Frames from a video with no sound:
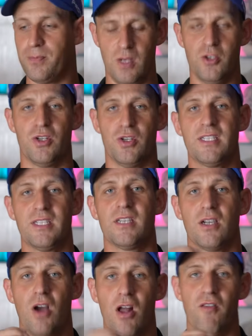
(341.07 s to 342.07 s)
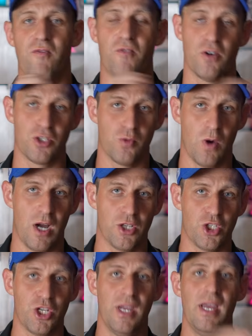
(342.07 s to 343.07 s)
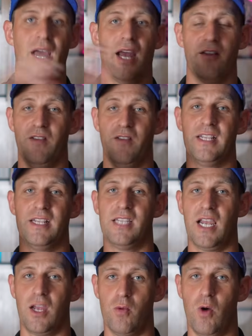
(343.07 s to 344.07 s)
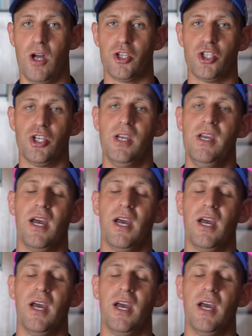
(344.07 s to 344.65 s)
So this is a golf first watch and a fitness second watch.